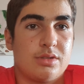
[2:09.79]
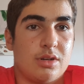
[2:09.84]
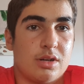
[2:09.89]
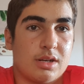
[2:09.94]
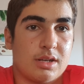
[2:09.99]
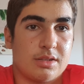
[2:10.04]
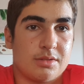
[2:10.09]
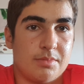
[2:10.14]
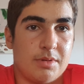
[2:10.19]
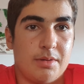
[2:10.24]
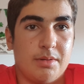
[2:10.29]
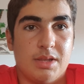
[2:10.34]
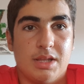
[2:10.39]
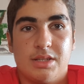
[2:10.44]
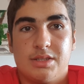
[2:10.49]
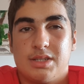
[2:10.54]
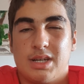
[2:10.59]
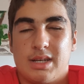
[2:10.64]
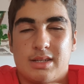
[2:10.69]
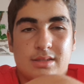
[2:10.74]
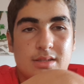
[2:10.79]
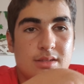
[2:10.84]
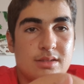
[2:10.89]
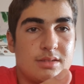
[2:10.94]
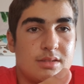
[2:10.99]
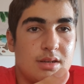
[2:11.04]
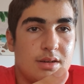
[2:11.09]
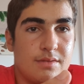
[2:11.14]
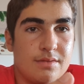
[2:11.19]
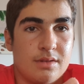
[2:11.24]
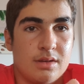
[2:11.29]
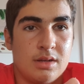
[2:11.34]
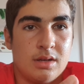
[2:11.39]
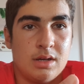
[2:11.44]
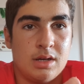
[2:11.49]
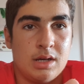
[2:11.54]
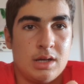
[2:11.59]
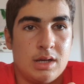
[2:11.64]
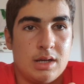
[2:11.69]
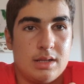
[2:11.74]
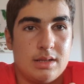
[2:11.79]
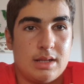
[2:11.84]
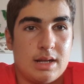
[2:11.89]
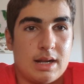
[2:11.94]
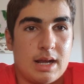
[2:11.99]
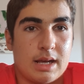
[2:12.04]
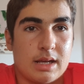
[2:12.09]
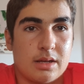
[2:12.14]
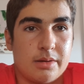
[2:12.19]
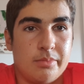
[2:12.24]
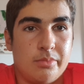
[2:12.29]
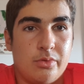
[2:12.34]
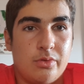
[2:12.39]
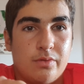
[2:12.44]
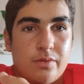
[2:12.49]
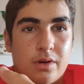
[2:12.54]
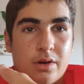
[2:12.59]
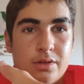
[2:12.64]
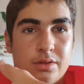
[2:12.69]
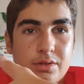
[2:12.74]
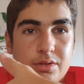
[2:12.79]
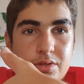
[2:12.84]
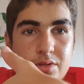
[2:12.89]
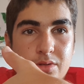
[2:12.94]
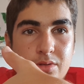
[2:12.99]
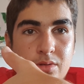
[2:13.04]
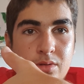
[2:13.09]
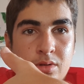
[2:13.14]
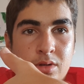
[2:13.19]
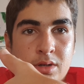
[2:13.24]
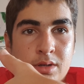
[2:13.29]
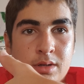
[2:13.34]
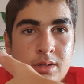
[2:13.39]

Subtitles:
targets maybe the chest and stuff, then I can move on to